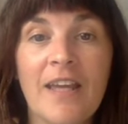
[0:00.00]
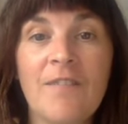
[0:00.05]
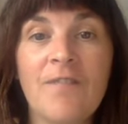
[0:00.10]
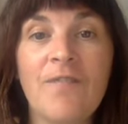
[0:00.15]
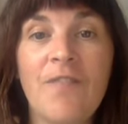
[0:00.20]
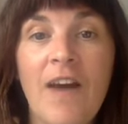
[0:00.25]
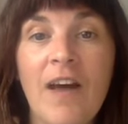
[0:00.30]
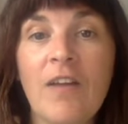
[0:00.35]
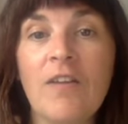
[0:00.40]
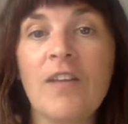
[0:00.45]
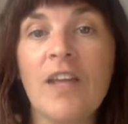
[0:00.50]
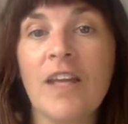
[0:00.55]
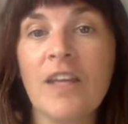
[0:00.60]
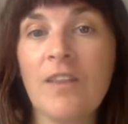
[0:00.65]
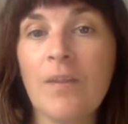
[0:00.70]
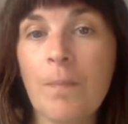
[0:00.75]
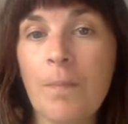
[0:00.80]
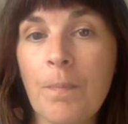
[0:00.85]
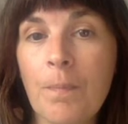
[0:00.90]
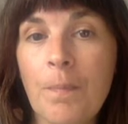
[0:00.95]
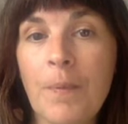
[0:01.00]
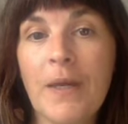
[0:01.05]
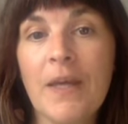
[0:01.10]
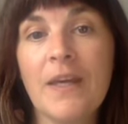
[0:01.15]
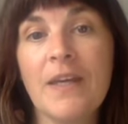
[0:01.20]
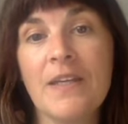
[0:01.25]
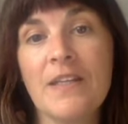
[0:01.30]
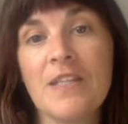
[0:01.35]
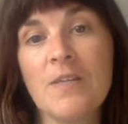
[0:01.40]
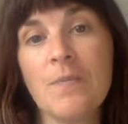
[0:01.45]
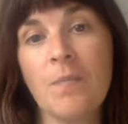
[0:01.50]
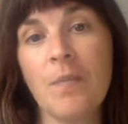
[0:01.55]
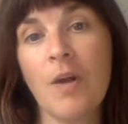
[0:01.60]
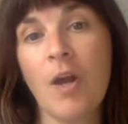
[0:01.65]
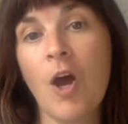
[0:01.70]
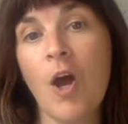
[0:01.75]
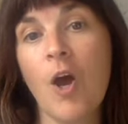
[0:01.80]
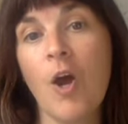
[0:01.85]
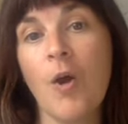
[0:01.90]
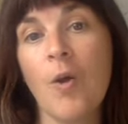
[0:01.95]
it felt like the biggest
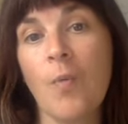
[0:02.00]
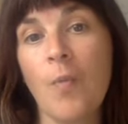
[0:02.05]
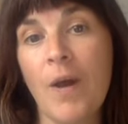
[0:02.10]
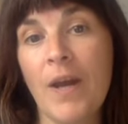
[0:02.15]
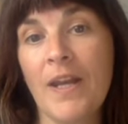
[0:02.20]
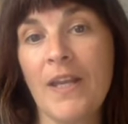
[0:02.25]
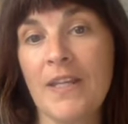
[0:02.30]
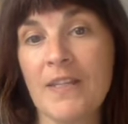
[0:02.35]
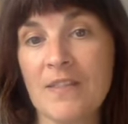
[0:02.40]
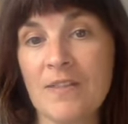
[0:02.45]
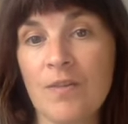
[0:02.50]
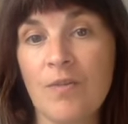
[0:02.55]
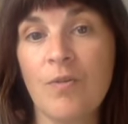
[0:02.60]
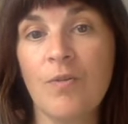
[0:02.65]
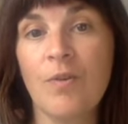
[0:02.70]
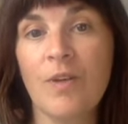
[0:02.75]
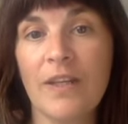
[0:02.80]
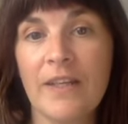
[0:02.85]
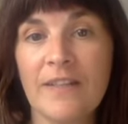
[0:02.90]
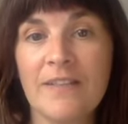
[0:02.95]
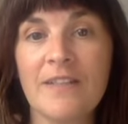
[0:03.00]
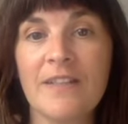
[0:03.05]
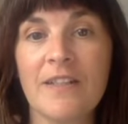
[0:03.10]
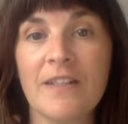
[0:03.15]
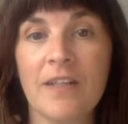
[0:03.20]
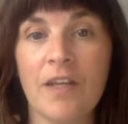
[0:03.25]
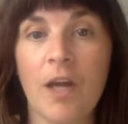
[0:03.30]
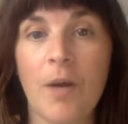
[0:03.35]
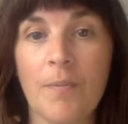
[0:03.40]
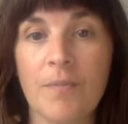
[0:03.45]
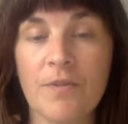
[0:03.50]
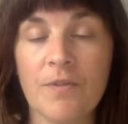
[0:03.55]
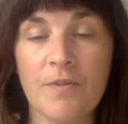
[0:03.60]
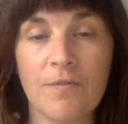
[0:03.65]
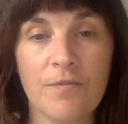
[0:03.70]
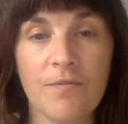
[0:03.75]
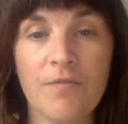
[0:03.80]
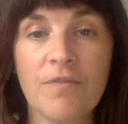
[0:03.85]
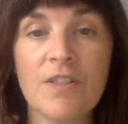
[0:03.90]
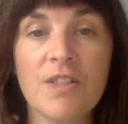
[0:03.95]
blow when his calling didn't come to
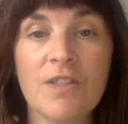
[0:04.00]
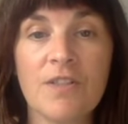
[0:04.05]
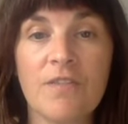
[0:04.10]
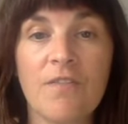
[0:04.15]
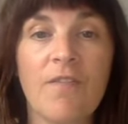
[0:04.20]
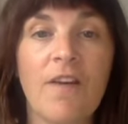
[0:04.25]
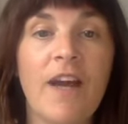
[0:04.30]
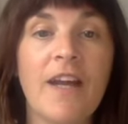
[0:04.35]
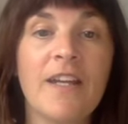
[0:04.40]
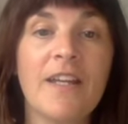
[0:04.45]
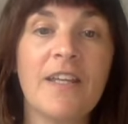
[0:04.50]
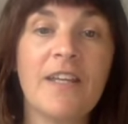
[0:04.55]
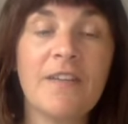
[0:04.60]
fruition, right?